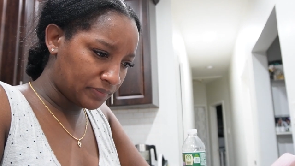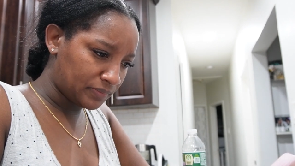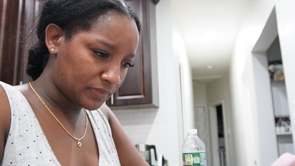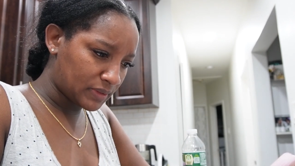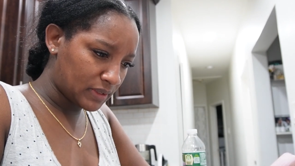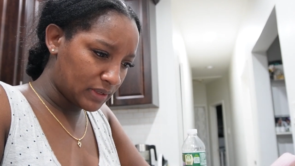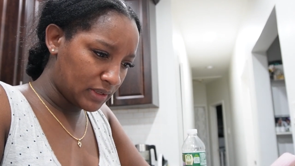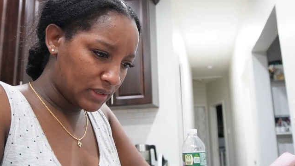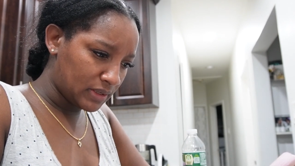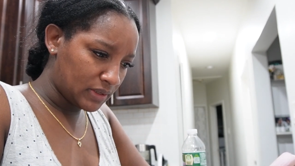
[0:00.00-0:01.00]

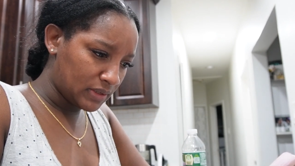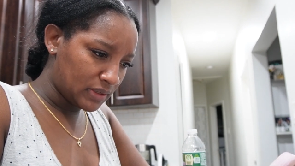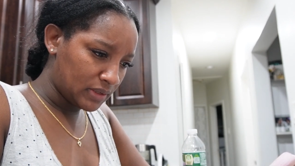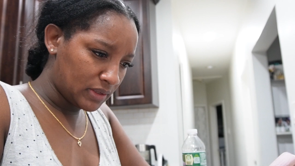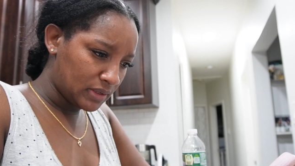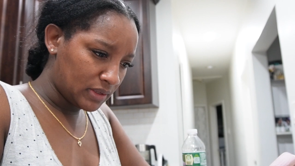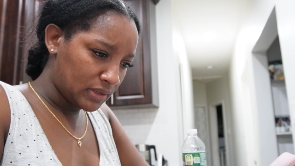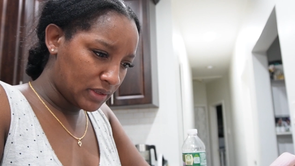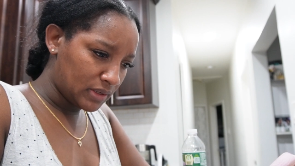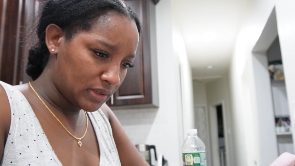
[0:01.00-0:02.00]

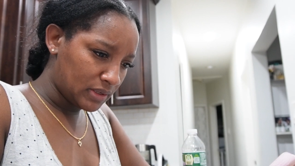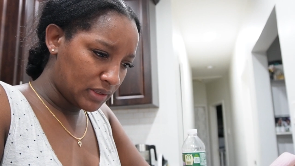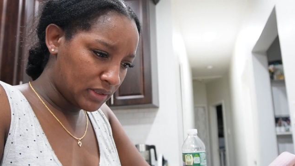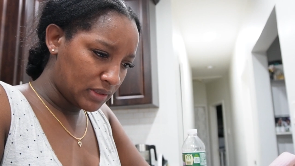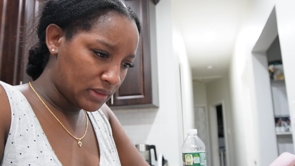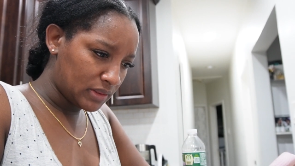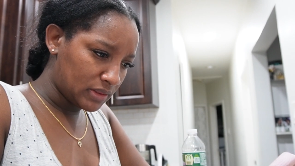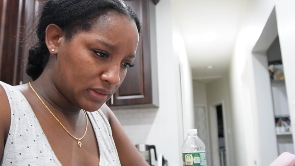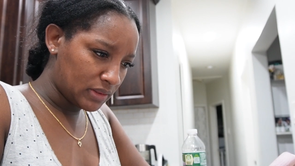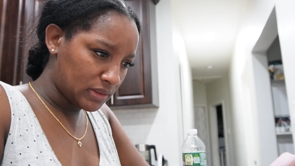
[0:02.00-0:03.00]

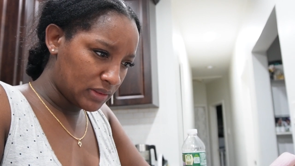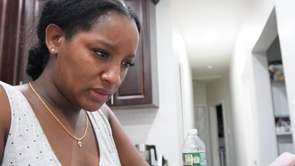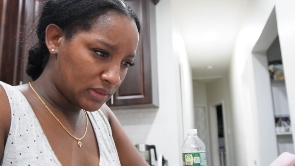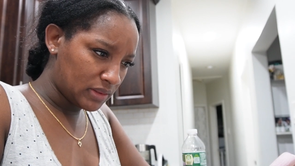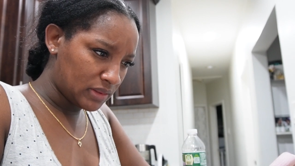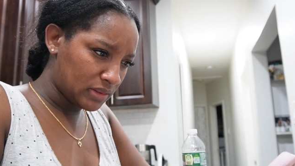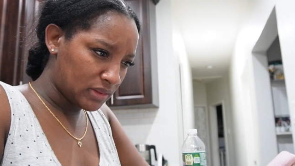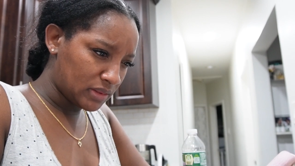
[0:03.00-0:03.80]
No one is speaking in this clip.